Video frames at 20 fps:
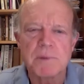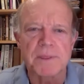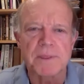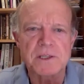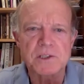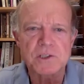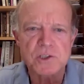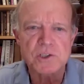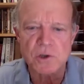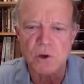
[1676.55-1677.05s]

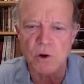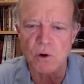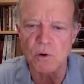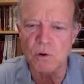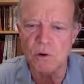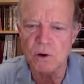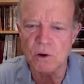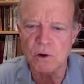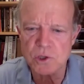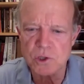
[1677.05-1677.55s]
then
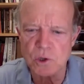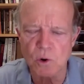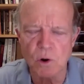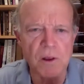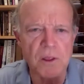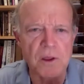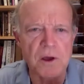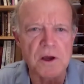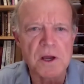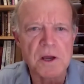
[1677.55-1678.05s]
so
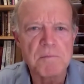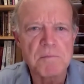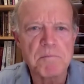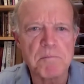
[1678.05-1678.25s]
are the